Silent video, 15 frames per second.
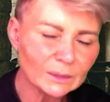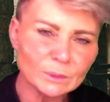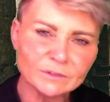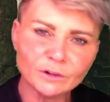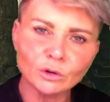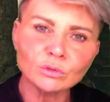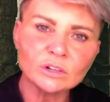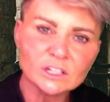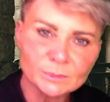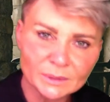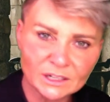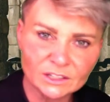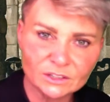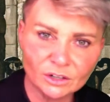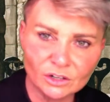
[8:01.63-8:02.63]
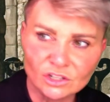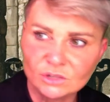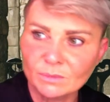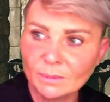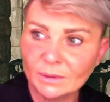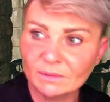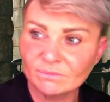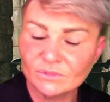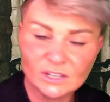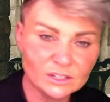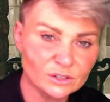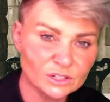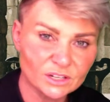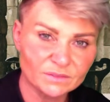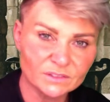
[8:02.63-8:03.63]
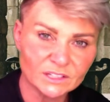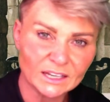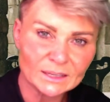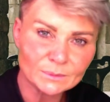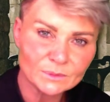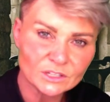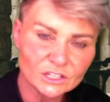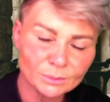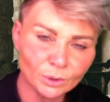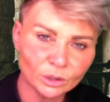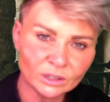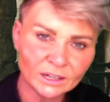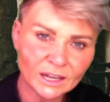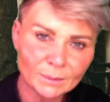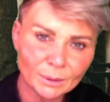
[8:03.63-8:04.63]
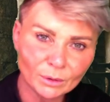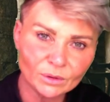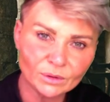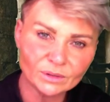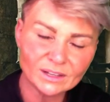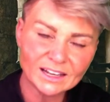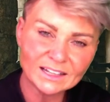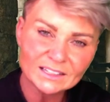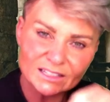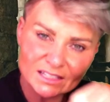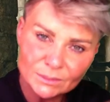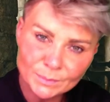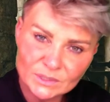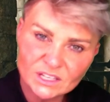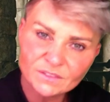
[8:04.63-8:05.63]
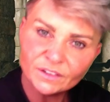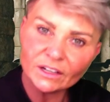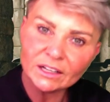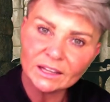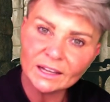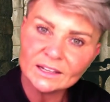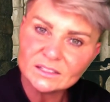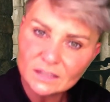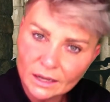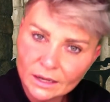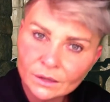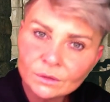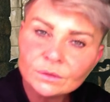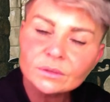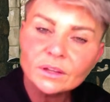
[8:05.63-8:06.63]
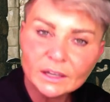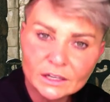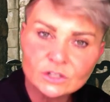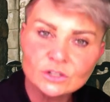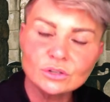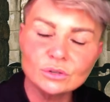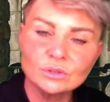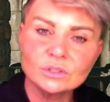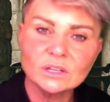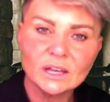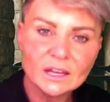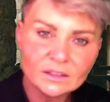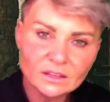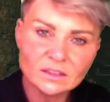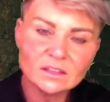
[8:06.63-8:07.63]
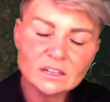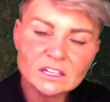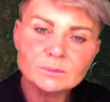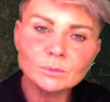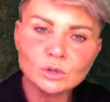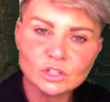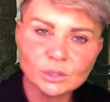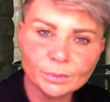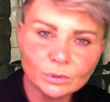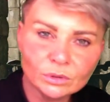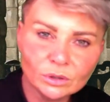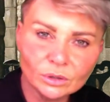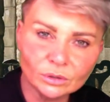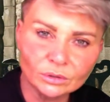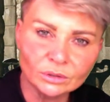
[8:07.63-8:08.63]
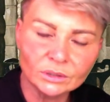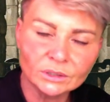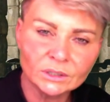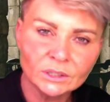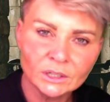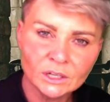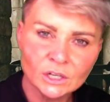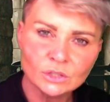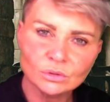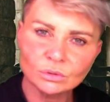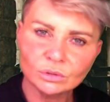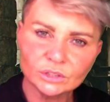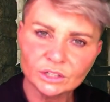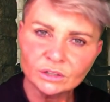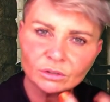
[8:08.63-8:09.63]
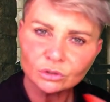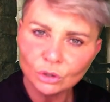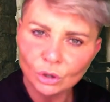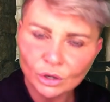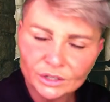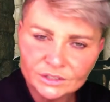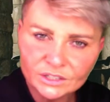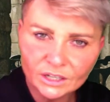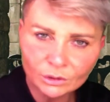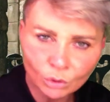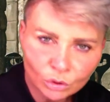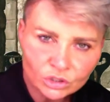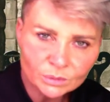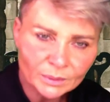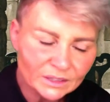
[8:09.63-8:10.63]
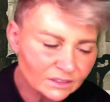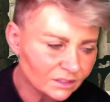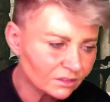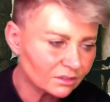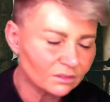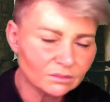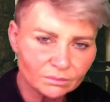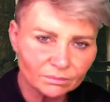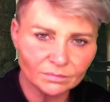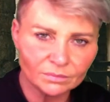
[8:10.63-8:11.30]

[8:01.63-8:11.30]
We've already been in touch maybe 6 or 7 times this morning about specific clients' health issues that they need more support on. So you're not talking to an automated